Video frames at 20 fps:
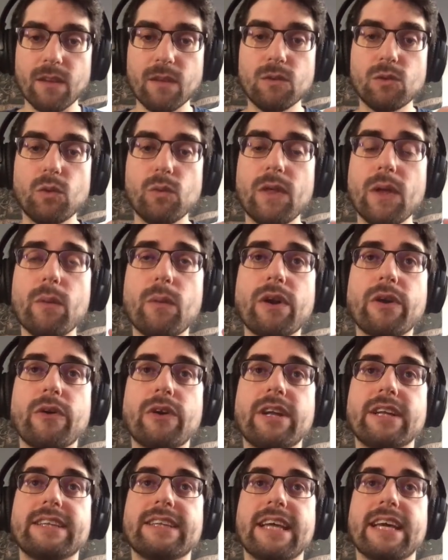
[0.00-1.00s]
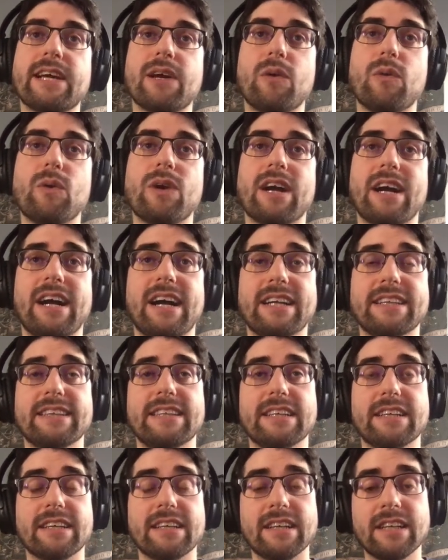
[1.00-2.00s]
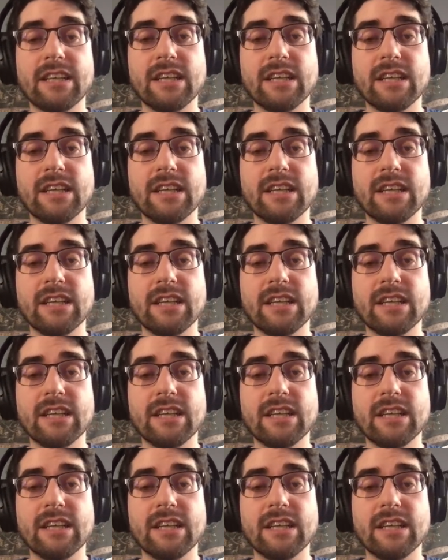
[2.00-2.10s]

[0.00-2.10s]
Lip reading: Today we're gonna take a look at the